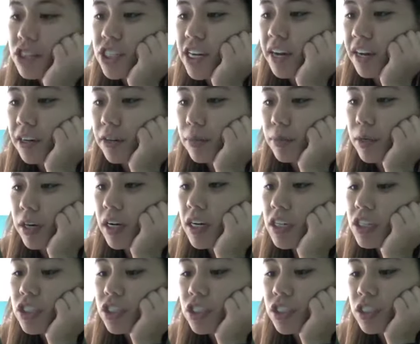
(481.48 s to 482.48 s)
shadow
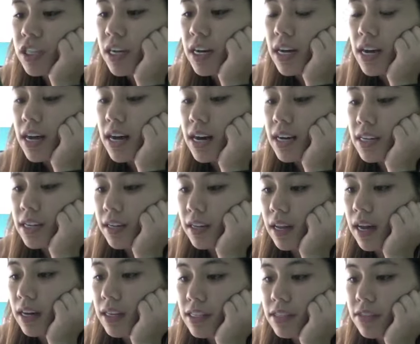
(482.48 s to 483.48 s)
brush, a
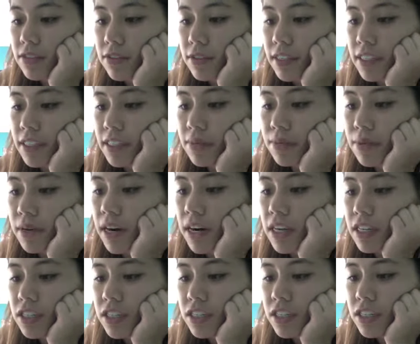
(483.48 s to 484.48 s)
deluxe crease
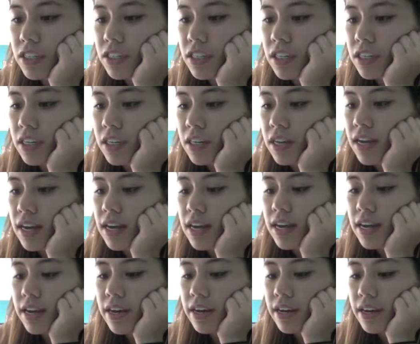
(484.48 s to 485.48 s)
brush,
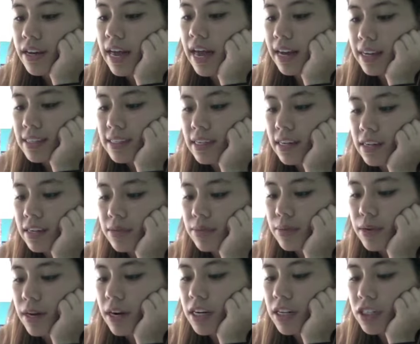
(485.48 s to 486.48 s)
a accent
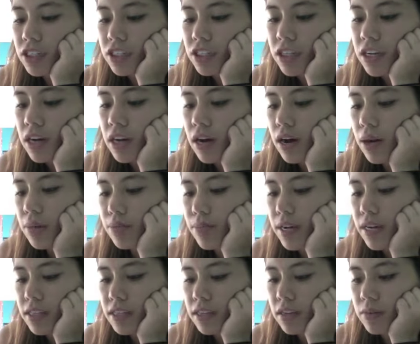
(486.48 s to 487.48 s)
brush, a
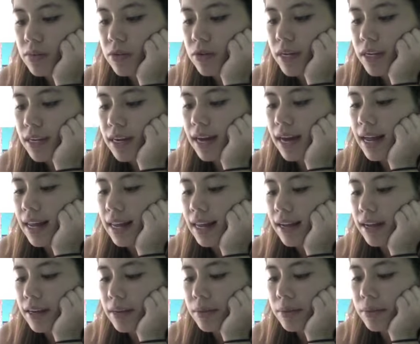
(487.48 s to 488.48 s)
pixel point
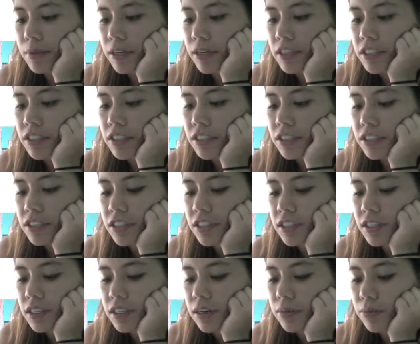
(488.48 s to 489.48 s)
eyeliner brush,
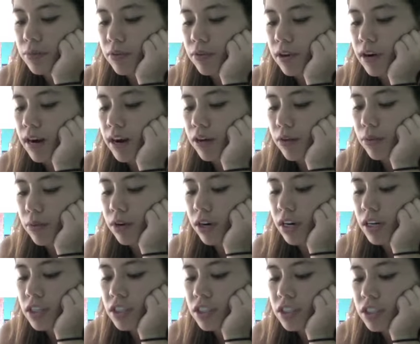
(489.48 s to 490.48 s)
a brow
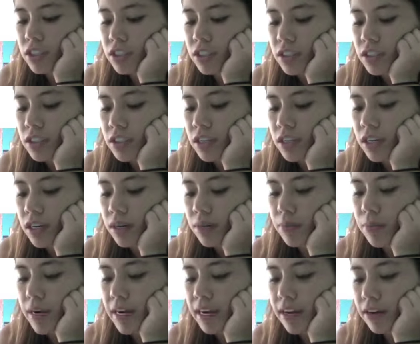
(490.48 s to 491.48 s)
brush, and a
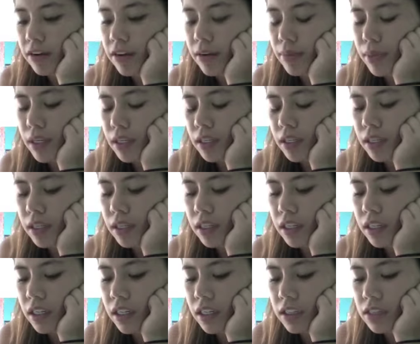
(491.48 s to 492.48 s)
panoramic
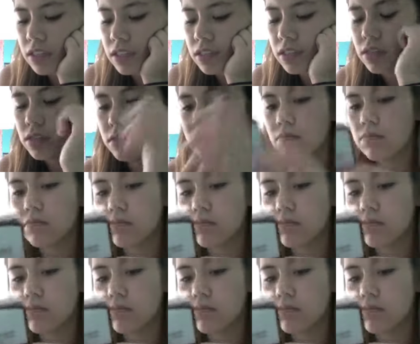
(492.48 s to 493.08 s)
case.